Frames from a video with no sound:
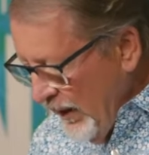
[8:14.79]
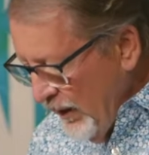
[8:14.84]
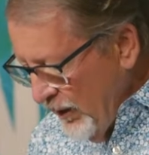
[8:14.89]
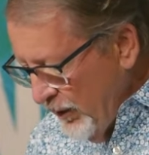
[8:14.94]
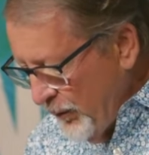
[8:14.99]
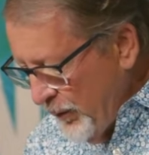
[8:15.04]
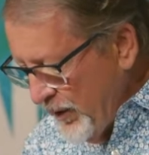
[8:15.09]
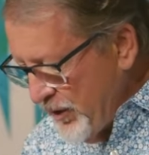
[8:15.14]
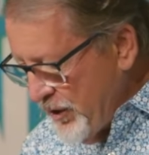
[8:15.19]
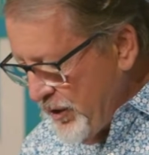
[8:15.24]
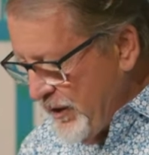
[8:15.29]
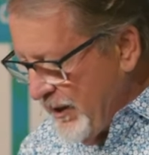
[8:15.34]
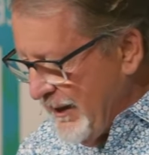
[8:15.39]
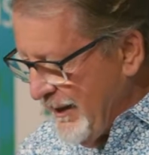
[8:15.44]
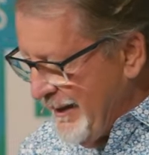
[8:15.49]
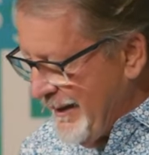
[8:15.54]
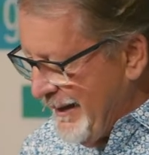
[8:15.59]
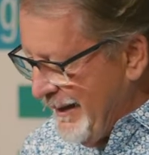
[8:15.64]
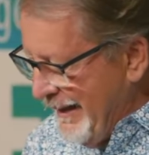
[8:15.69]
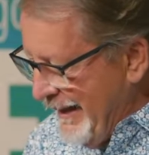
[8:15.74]

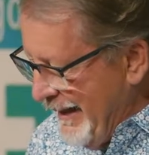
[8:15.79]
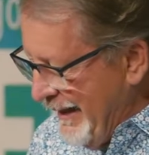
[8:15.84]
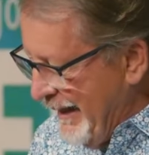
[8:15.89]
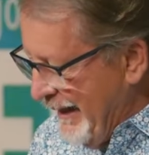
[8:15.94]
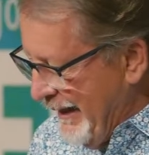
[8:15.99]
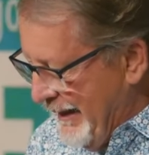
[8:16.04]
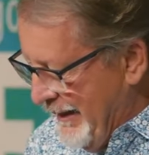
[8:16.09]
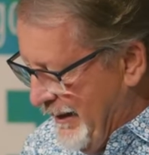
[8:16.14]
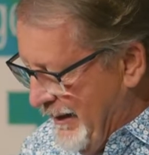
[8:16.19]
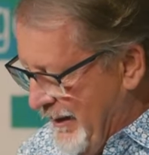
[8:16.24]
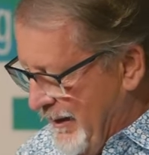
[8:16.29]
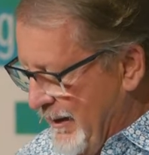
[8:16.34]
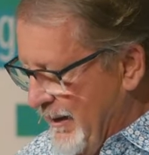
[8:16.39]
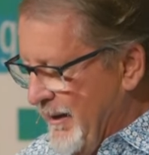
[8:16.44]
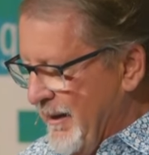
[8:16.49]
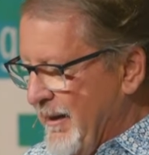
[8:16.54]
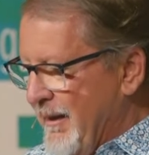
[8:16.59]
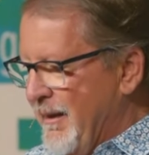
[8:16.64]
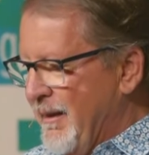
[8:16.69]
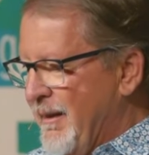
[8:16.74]
Christians need
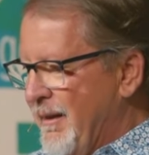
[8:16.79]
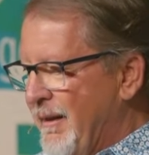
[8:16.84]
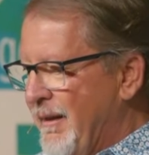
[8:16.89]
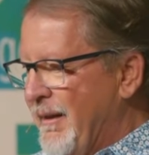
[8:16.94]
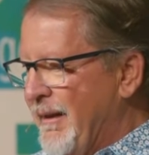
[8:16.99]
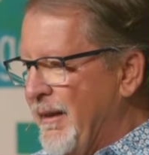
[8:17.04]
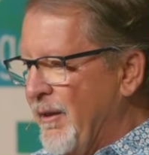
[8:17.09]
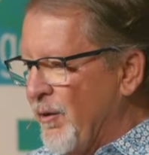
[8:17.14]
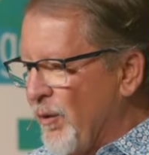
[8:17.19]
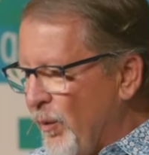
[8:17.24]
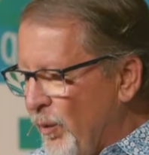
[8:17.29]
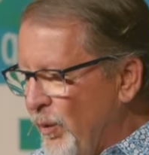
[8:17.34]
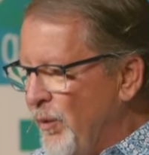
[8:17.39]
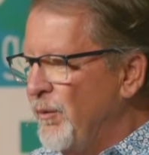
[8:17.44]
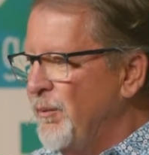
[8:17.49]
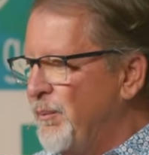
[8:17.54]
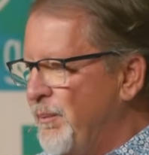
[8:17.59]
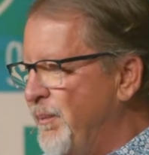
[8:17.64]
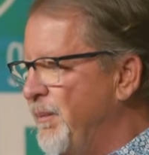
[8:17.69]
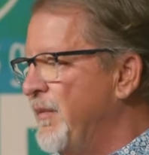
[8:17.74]
their
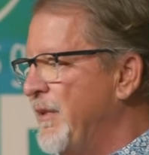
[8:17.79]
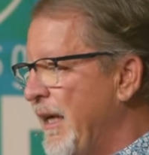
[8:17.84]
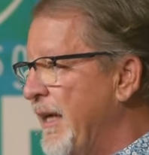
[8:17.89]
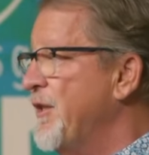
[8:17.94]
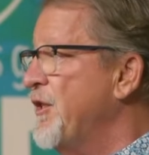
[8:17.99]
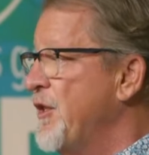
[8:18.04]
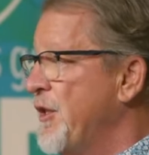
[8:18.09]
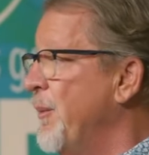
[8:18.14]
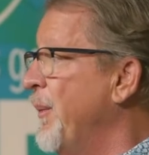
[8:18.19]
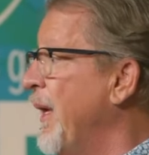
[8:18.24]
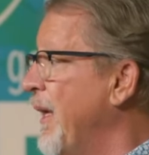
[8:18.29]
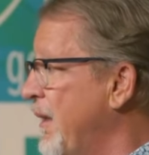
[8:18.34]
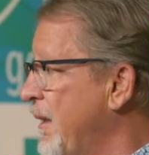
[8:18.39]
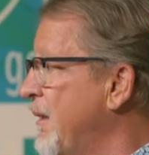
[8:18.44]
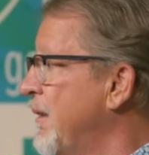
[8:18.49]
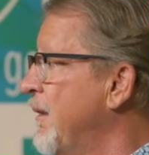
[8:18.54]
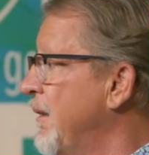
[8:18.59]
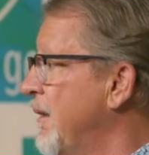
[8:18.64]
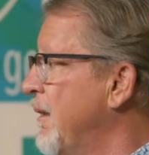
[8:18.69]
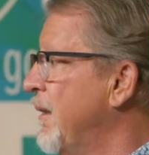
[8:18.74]
Old Testament,
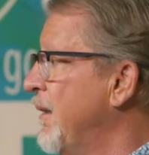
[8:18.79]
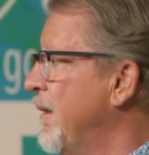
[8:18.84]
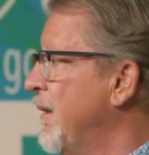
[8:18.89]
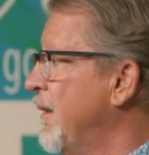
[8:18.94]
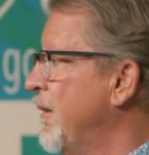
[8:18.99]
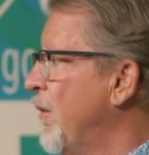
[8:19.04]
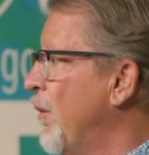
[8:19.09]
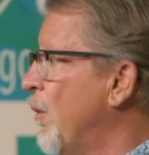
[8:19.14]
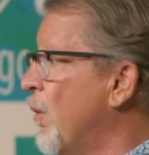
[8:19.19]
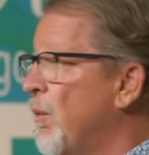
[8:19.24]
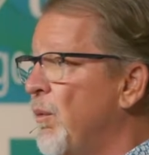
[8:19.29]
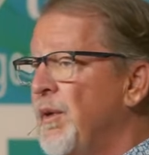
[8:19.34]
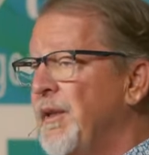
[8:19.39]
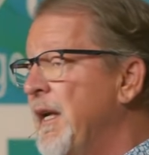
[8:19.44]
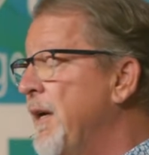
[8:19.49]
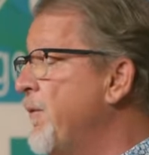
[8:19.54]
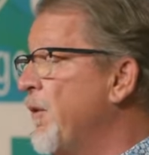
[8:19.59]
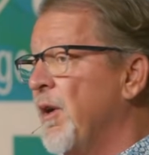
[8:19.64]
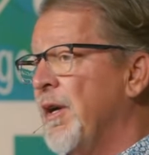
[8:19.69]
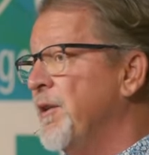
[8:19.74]
or we'll
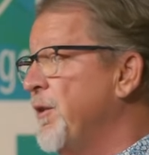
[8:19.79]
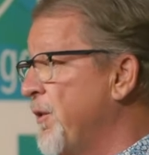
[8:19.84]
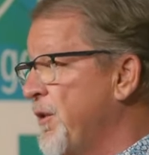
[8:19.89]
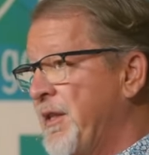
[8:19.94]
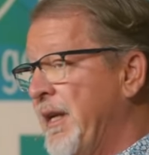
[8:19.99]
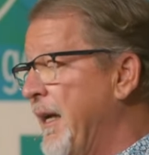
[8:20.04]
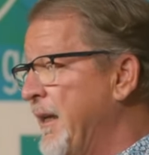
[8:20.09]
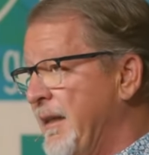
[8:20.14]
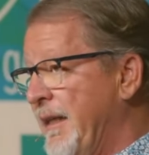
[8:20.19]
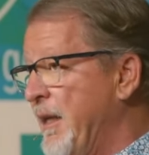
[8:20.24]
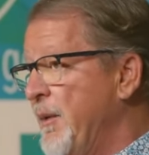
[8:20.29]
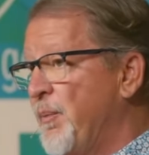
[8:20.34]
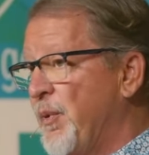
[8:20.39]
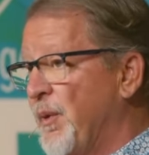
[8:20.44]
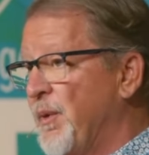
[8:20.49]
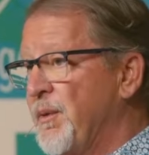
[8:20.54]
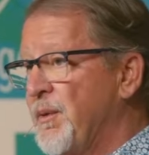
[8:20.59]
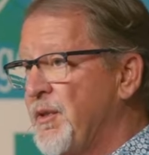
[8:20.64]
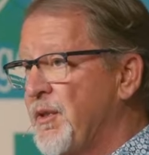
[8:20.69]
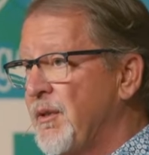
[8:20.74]
never understand
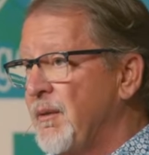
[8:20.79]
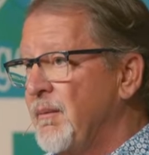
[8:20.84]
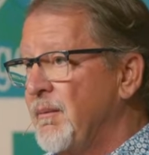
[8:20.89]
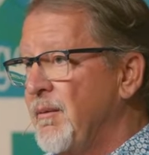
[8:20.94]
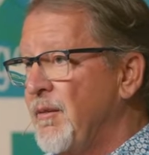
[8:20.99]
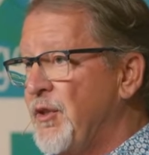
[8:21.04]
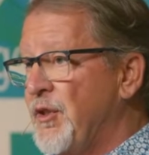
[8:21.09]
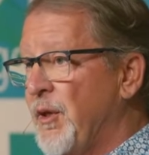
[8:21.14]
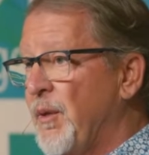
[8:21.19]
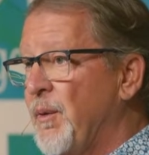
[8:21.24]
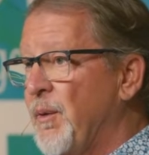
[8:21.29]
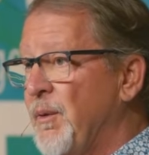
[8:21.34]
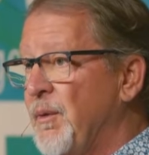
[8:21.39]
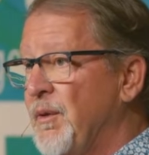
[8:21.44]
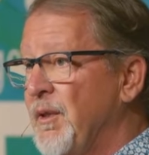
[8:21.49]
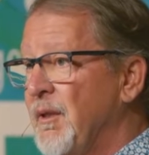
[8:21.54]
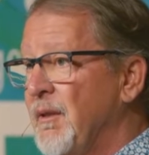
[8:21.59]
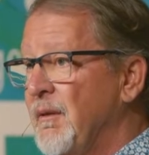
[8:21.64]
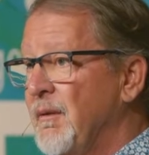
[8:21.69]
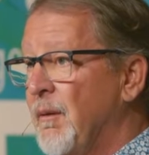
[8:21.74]
Hebrews,
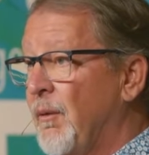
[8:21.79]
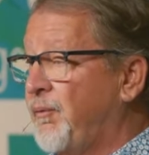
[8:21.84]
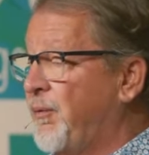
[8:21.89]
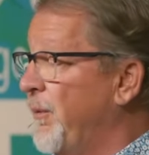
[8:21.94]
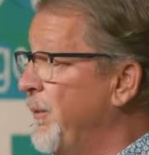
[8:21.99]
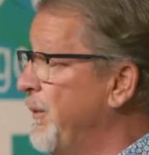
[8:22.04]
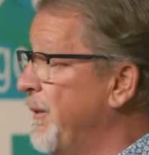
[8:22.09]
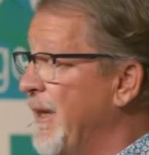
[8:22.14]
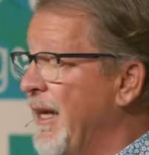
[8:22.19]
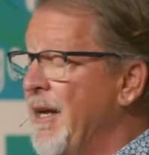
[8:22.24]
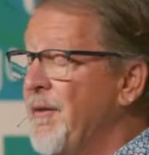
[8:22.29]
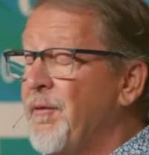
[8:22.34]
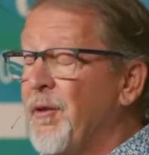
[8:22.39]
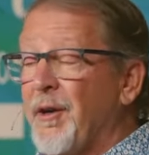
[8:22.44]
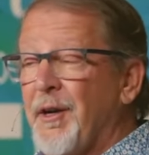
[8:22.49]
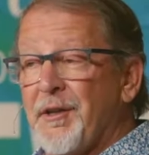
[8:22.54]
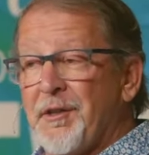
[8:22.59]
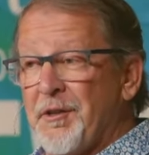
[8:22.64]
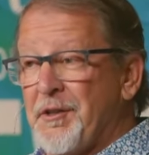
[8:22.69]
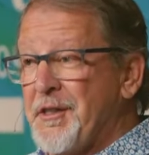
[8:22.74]
Jude, never
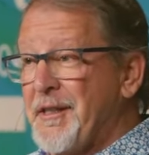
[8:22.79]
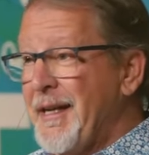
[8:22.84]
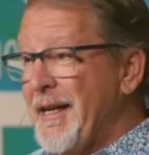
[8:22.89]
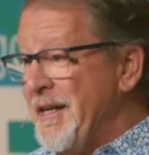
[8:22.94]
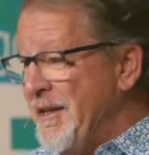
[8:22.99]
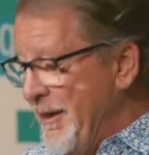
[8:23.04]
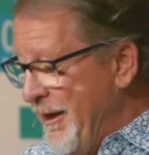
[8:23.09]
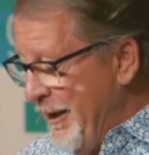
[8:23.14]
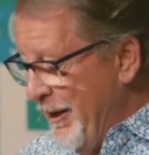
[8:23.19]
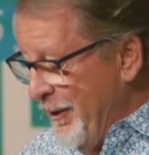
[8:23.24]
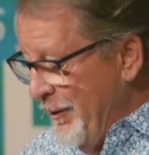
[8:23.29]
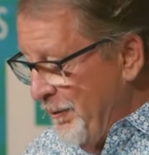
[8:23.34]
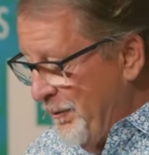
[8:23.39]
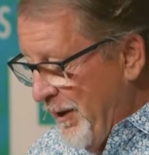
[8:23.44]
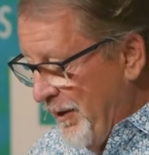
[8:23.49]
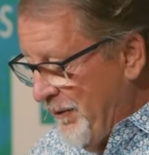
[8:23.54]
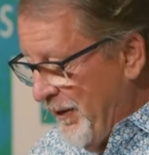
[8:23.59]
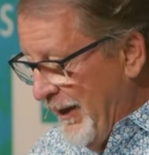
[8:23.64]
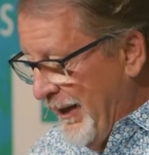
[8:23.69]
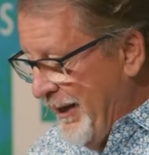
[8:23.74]
understand
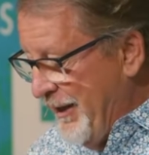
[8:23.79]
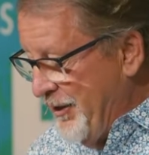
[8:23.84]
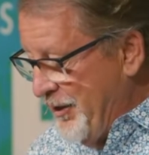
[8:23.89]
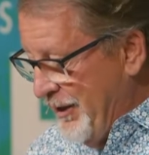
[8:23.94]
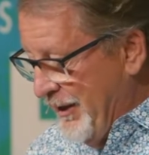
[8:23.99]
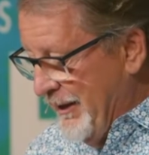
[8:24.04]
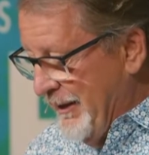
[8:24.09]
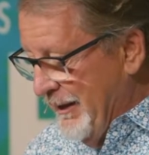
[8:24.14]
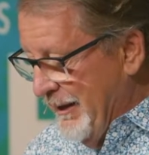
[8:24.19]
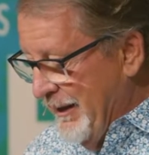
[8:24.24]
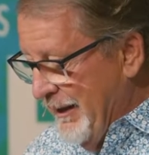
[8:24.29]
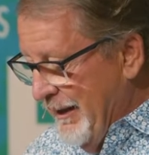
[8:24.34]
Revelation,